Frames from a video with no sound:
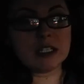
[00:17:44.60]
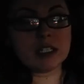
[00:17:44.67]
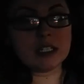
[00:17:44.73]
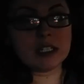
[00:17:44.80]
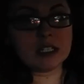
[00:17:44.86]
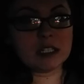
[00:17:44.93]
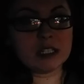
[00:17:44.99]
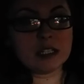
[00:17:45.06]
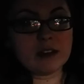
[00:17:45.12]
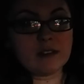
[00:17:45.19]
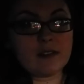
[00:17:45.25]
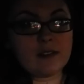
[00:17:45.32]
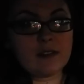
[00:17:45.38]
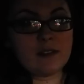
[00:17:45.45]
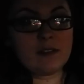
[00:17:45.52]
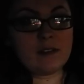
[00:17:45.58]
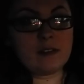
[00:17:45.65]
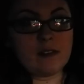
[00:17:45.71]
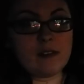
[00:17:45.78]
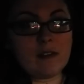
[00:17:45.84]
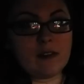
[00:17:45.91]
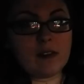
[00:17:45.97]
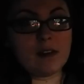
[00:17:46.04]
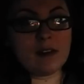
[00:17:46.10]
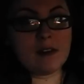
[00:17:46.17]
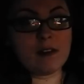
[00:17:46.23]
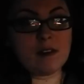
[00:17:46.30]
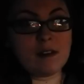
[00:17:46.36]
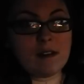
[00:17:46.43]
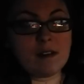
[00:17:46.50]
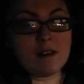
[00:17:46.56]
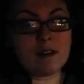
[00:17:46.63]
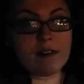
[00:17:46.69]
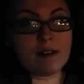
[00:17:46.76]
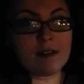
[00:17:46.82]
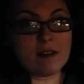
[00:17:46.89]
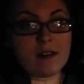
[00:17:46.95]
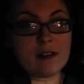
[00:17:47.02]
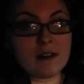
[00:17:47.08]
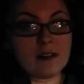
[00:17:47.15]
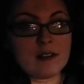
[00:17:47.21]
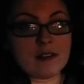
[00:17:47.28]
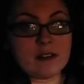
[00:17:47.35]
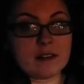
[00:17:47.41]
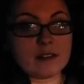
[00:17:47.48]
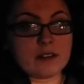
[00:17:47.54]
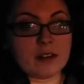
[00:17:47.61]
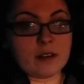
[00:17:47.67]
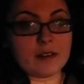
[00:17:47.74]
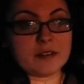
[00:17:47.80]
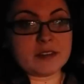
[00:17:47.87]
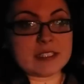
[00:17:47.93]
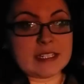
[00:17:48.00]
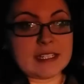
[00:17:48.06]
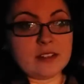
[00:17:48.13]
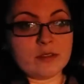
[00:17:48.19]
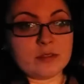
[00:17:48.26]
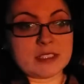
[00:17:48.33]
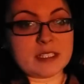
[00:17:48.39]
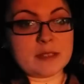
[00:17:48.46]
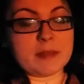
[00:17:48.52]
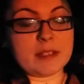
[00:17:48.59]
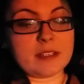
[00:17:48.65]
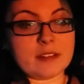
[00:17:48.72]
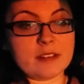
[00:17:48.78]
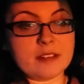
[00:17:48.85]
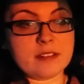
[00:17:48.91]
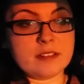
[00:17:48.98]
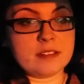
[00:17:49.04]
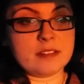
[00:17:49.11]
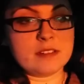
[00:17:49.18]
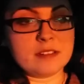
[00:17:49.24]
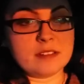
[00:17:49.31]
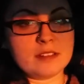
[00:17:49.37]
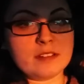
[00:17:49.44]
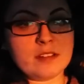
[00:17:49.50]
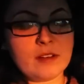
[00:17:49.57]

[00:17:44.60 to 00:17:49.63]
because I thought it was supposed to be like a scratch test. No, it was needles in me. Scratchy. No,